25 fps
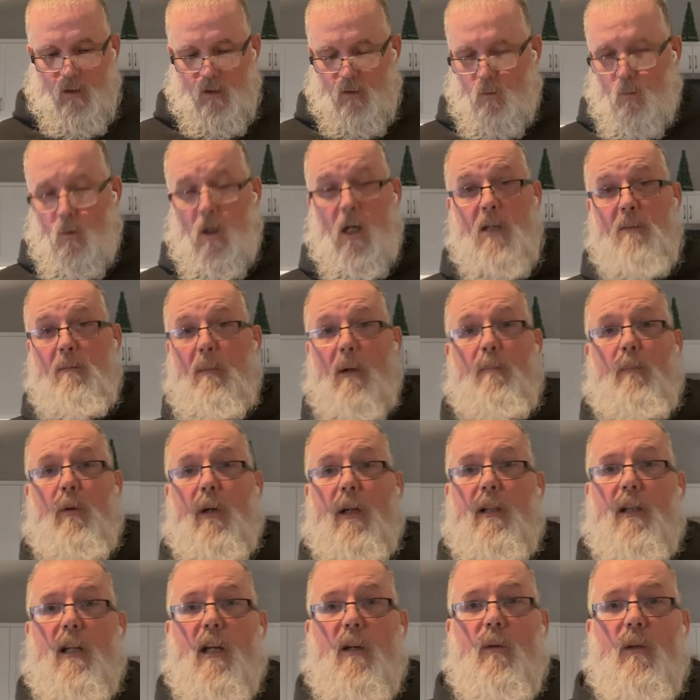why is my
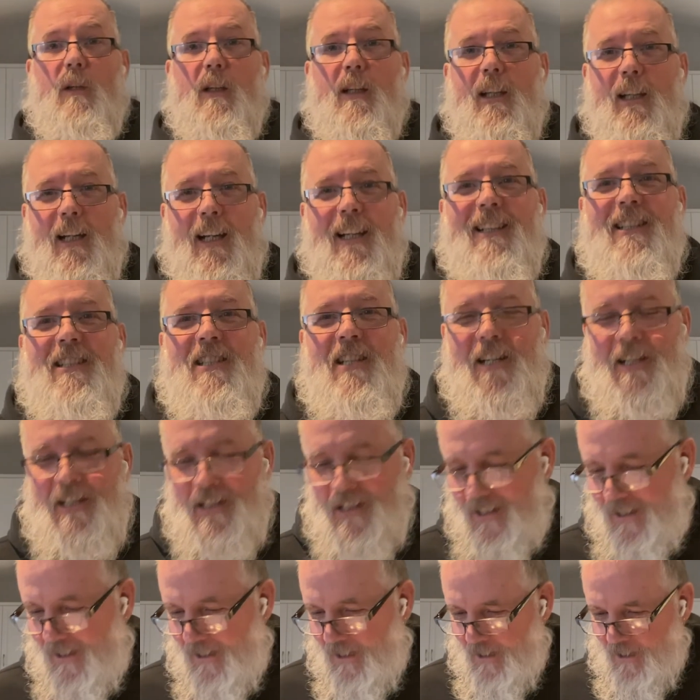brain not working?
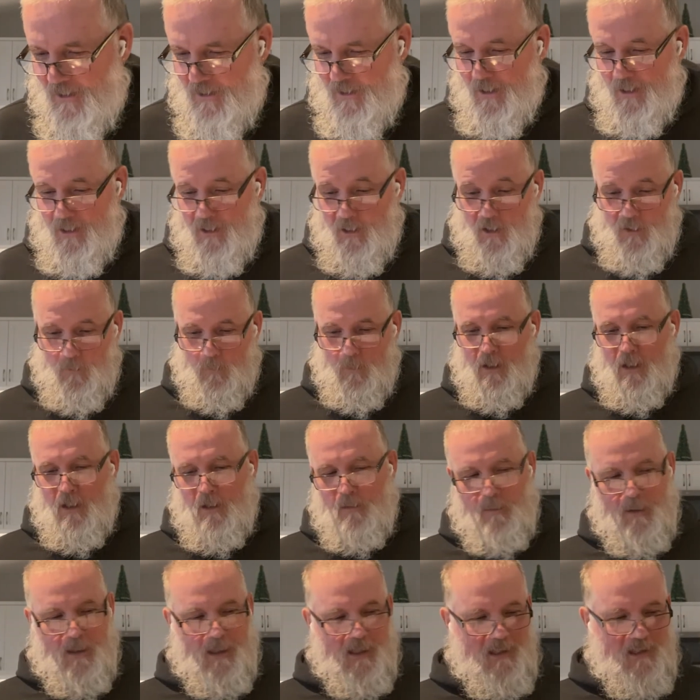
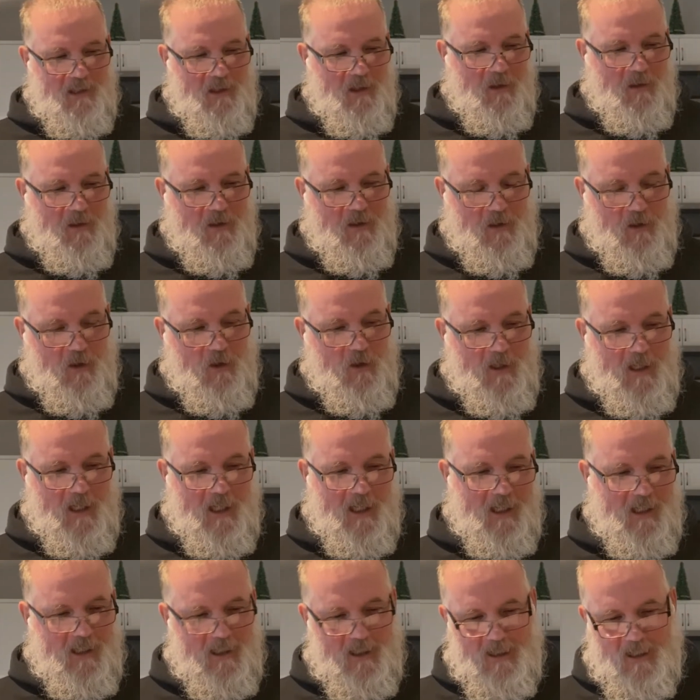6,300 bucks. So
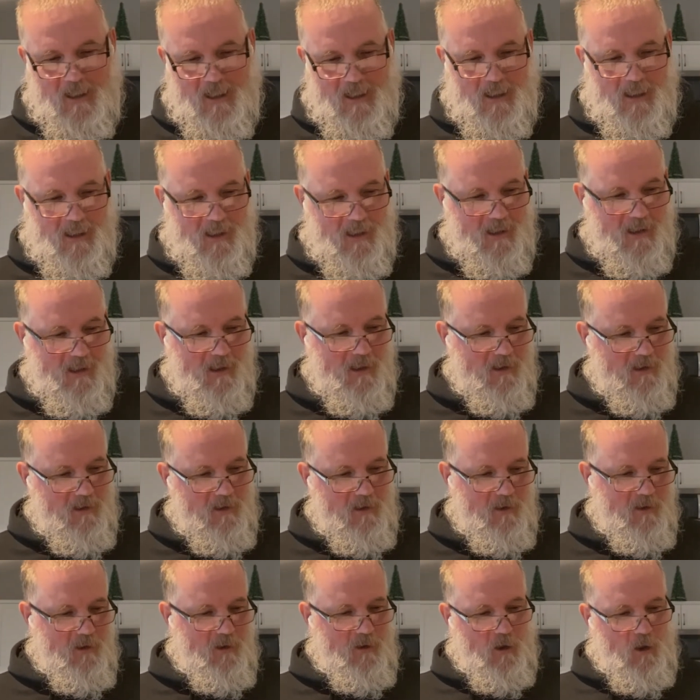
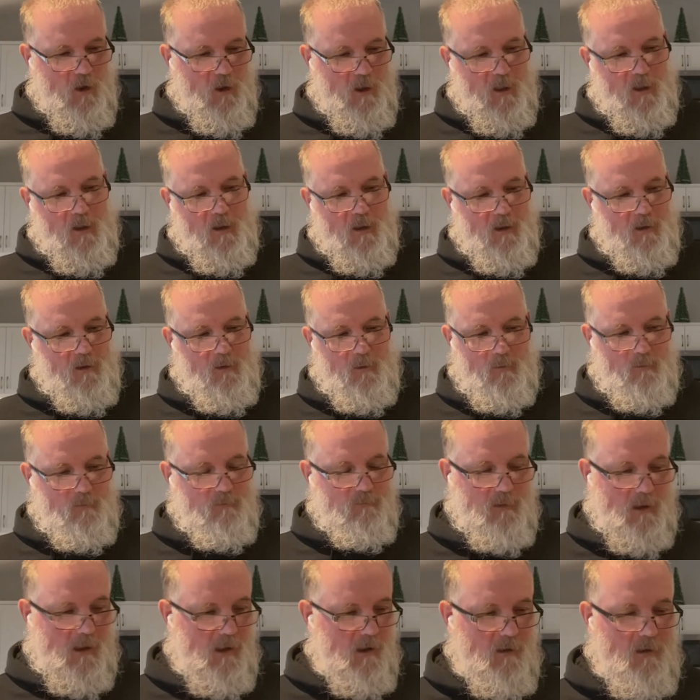
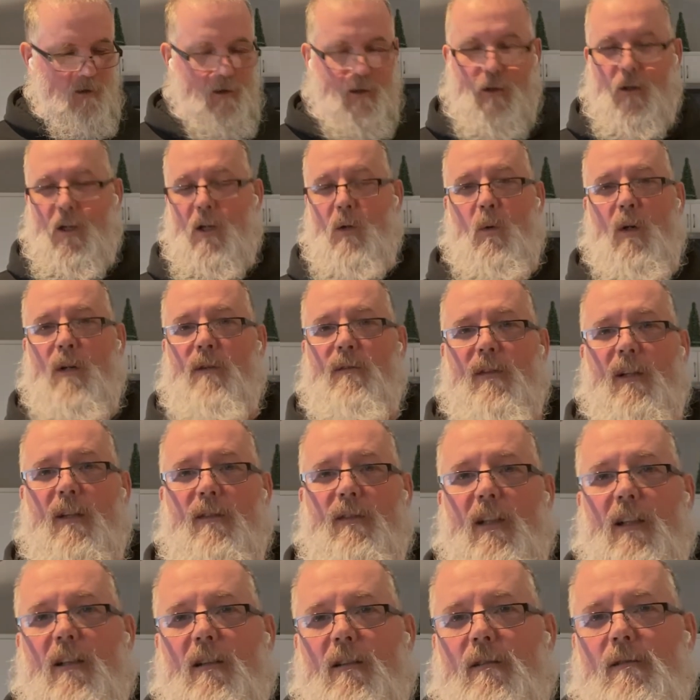
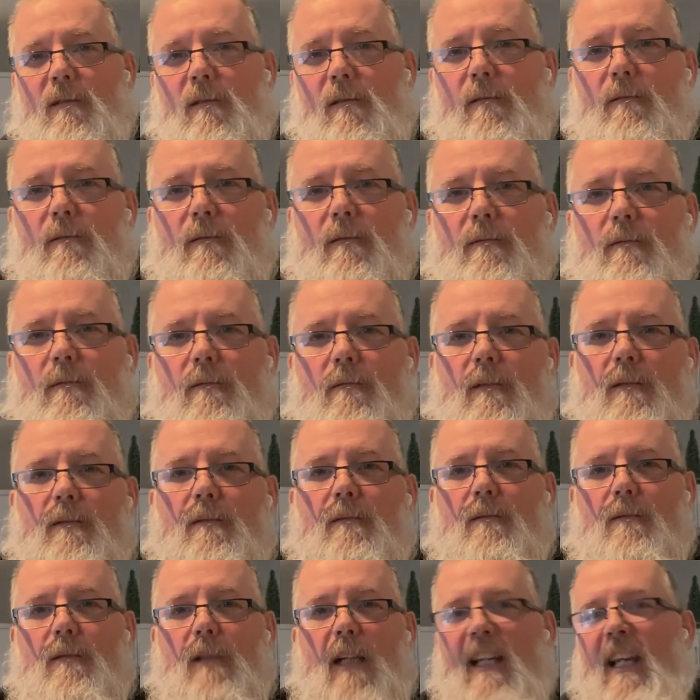3150.
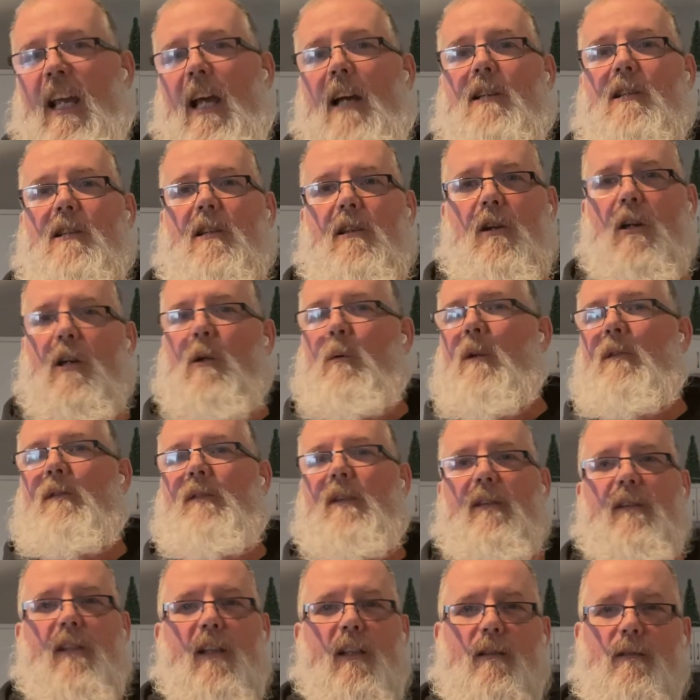I guess
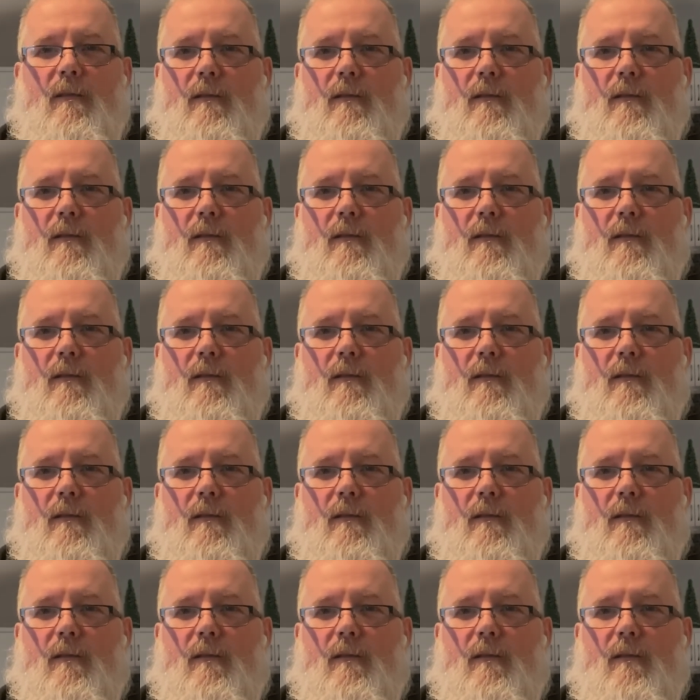3150.